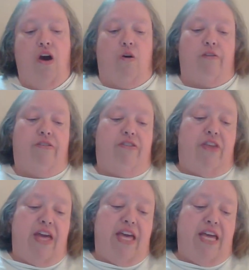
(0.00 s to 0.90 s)
or
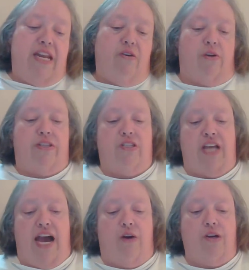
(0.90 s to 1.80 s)
thin or
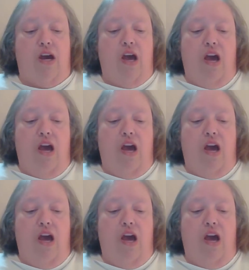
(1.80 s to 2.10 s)
stout,